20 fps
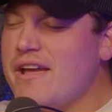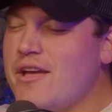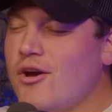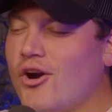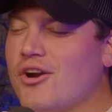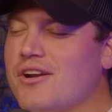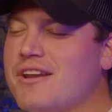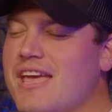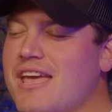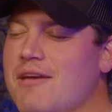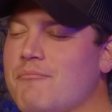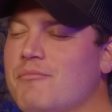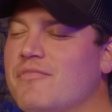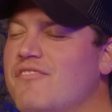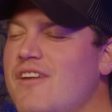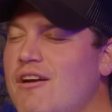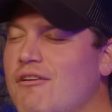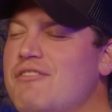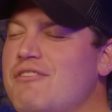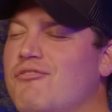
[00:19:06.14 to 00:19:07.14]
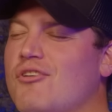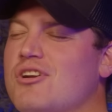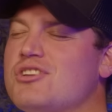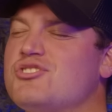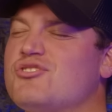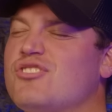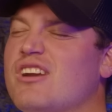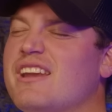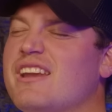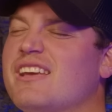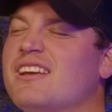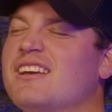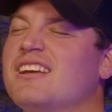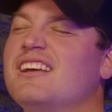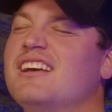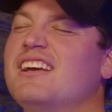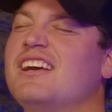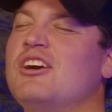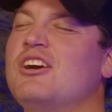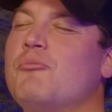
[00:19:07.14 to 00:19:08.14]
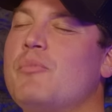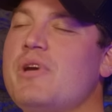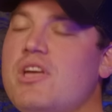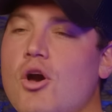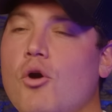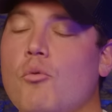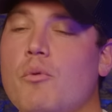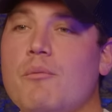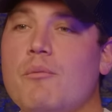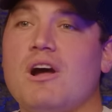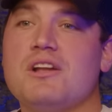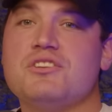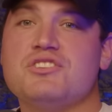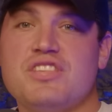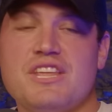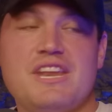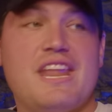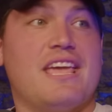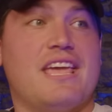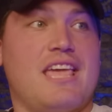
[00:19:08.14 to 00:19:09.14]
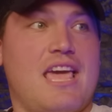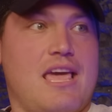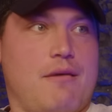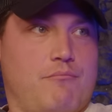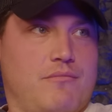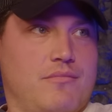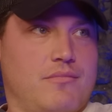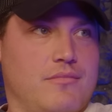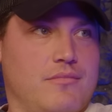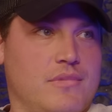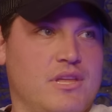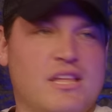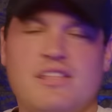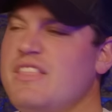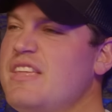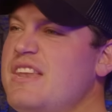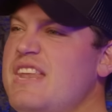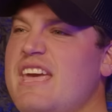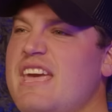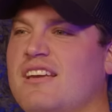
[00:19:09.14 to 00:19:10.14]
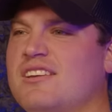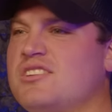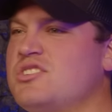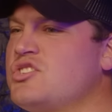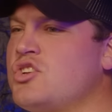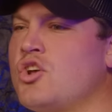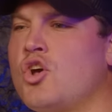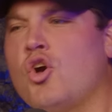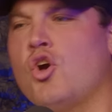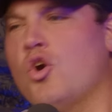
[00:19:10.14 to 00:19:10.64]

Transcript: hard game. Okay. Very frustrating. We go. We watch the Knick game. The Knicks